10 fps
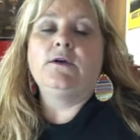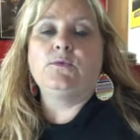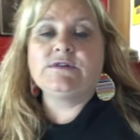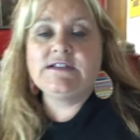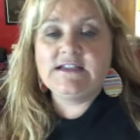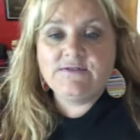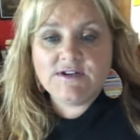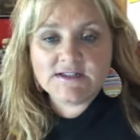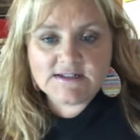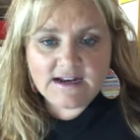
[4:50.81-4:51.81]
received
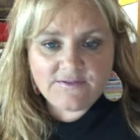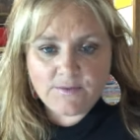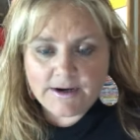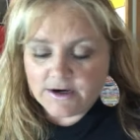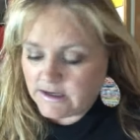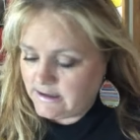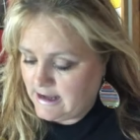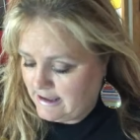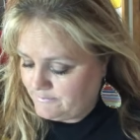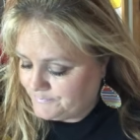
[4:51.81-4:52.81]
his Native American
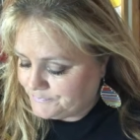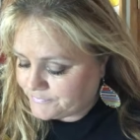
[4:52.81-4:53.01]
name.